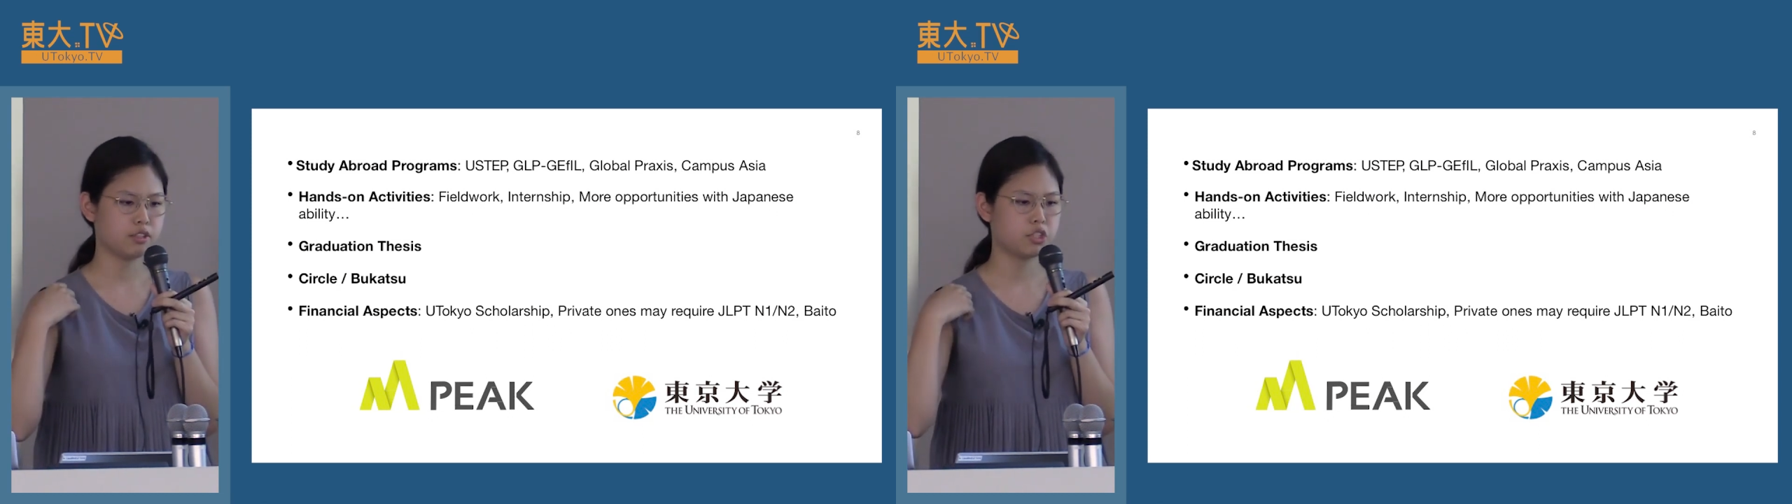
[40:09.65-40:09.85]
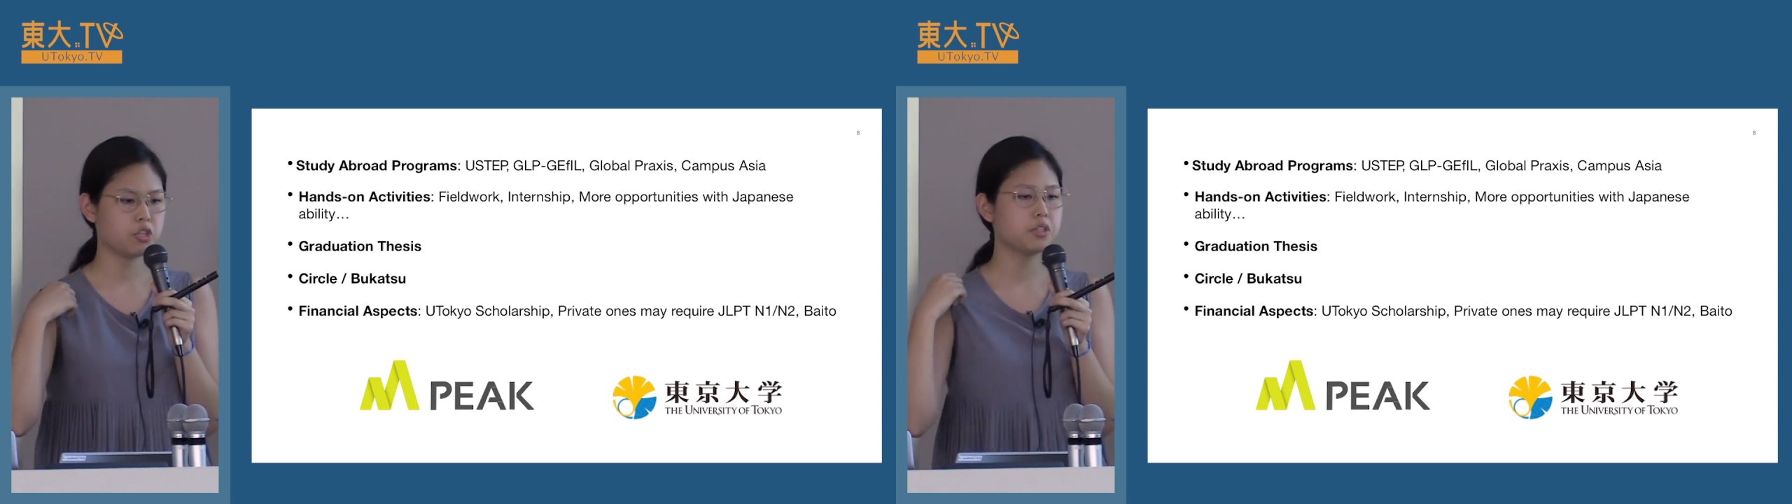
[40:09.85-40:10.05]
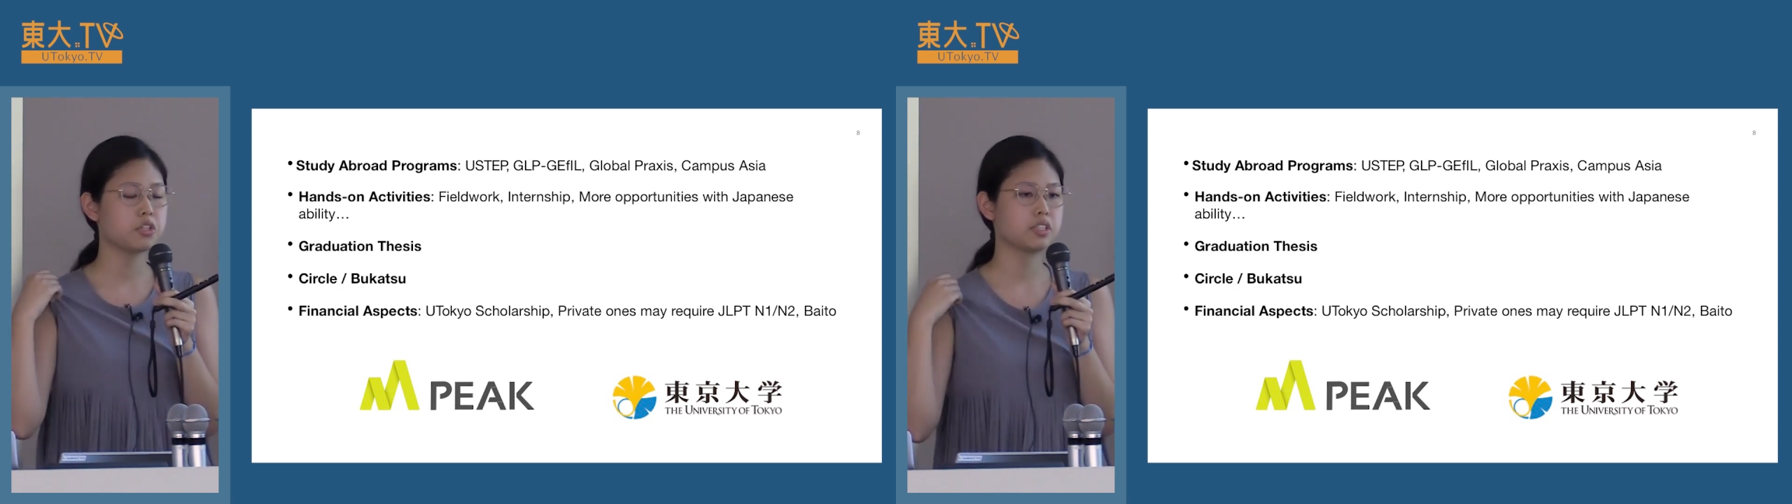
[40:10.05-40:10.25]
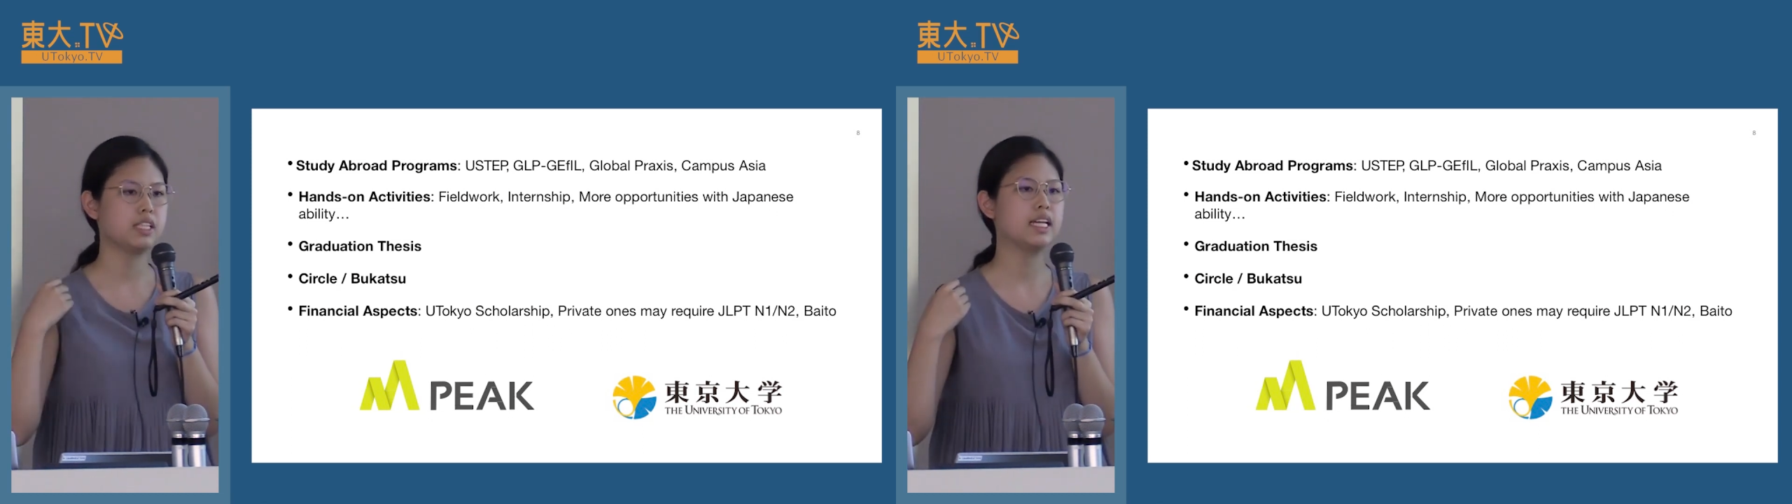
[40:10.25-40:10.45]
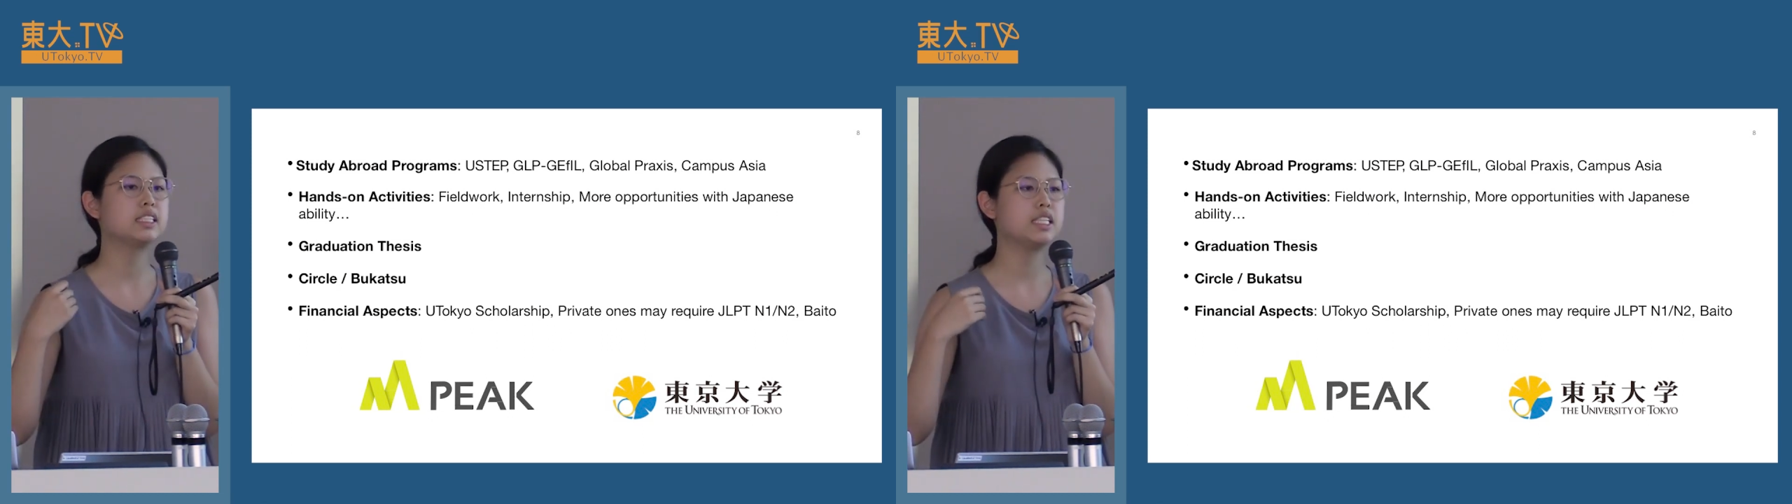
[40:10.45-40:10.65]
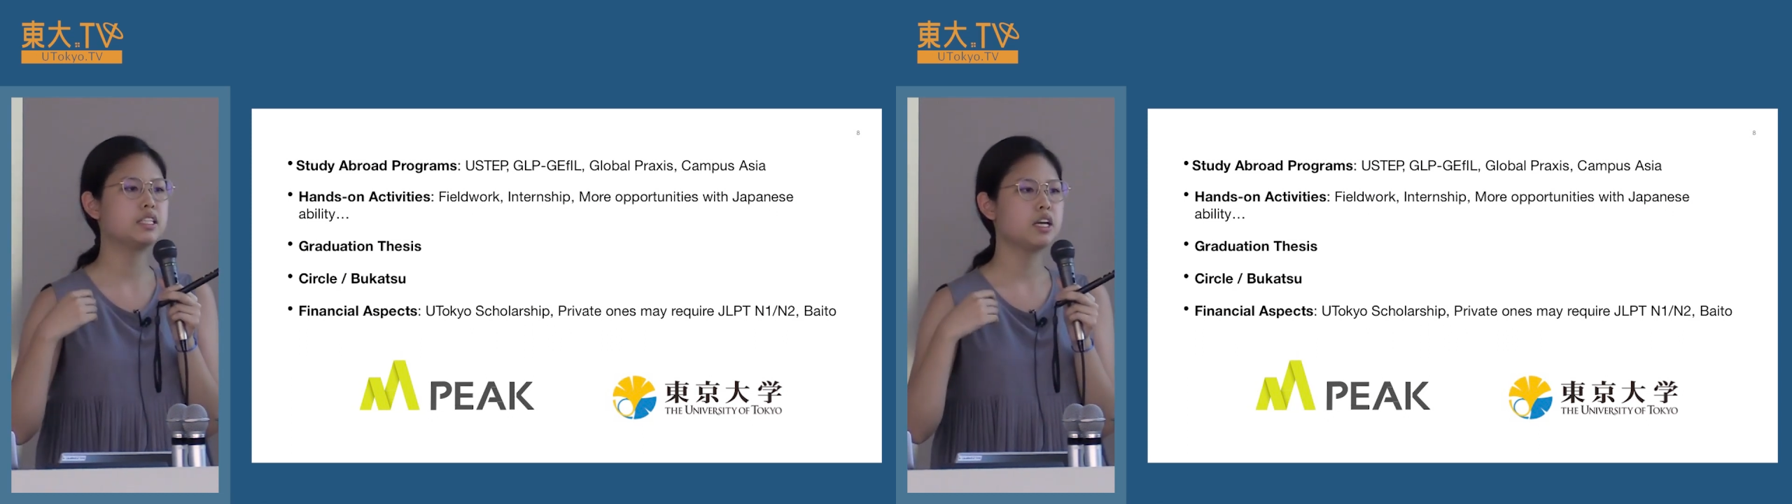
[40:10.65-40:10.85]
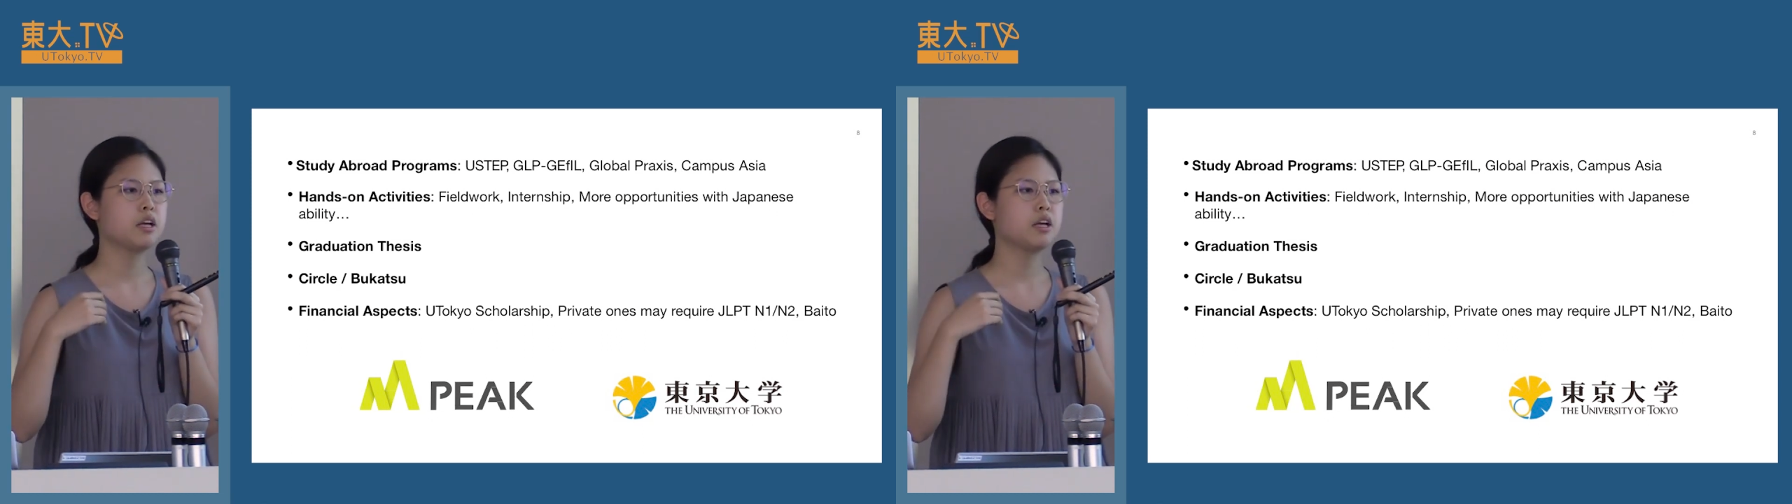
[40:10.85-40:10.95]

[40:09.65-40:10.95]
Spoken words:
students are selected